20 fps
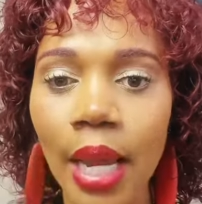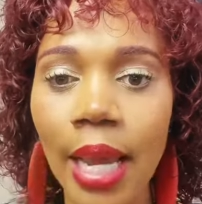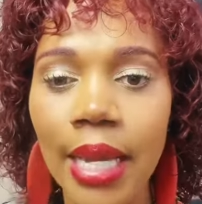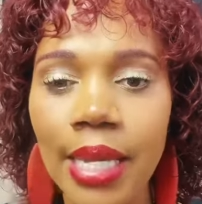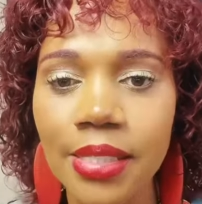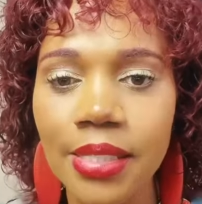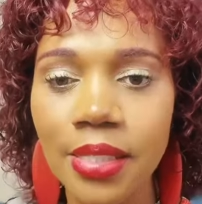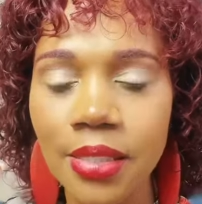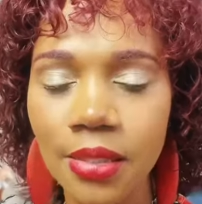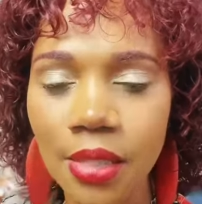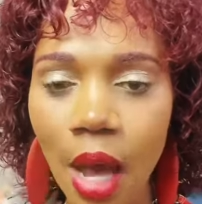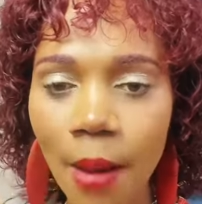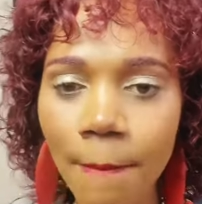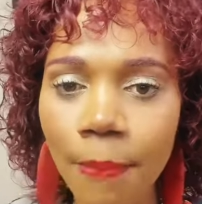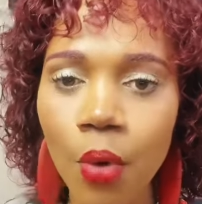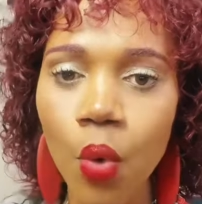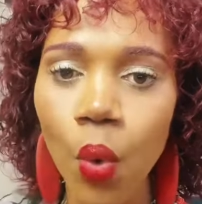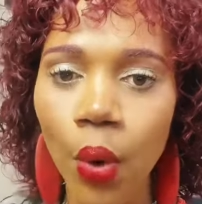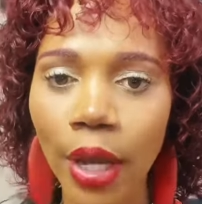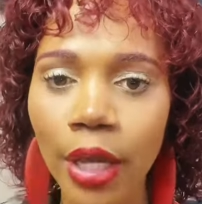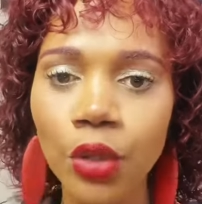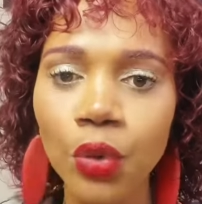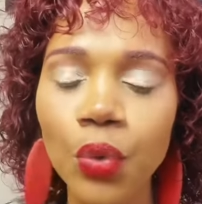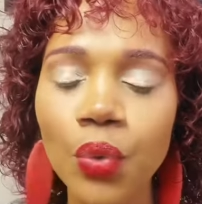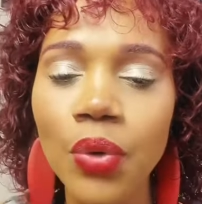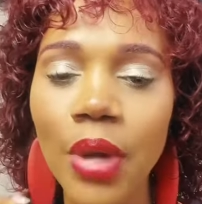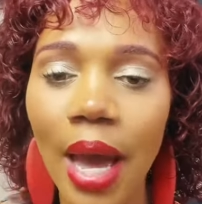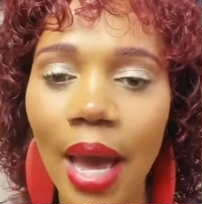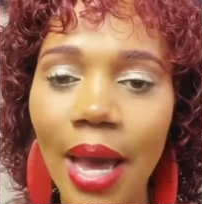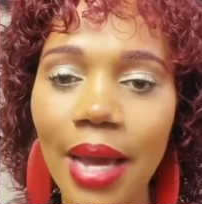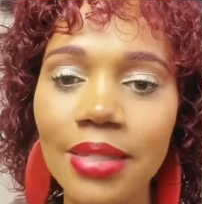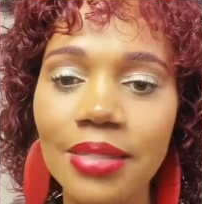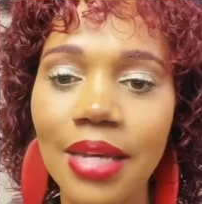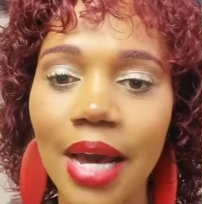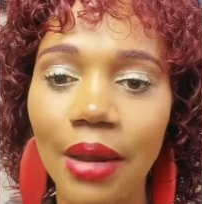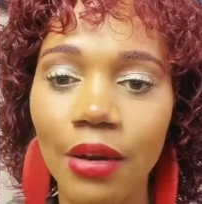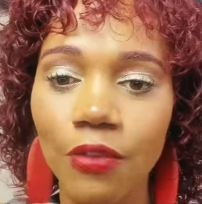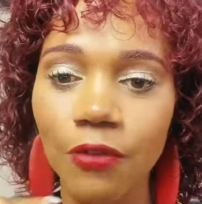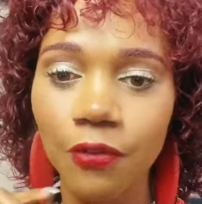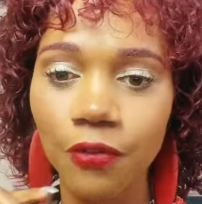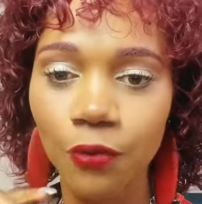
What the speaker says: At some point, you guys got to